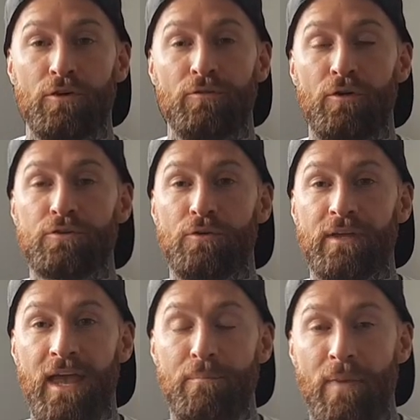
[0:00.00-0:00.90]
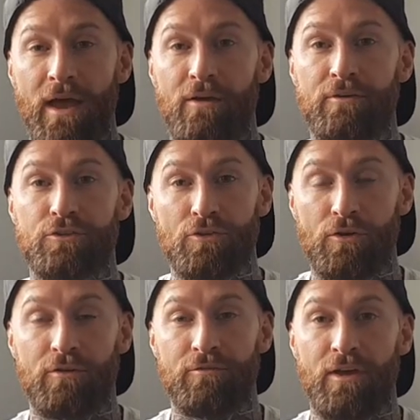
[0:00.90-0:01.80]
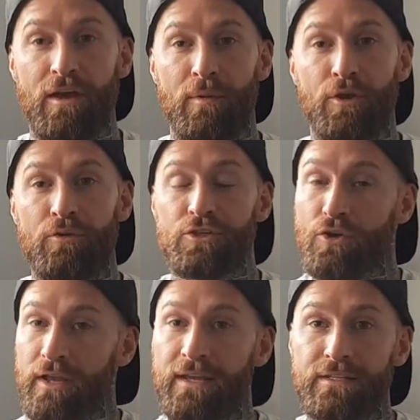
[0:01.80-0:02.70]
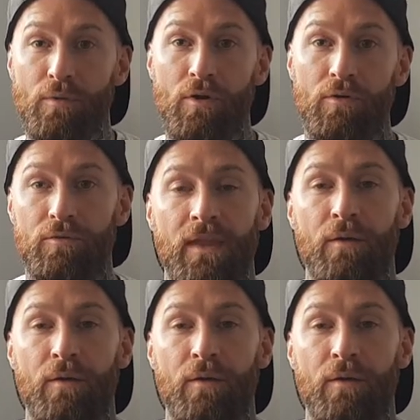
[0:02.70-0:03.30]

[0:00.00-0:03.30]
You're focused on getting better and stronger and fitter, but you're enjoying it as well.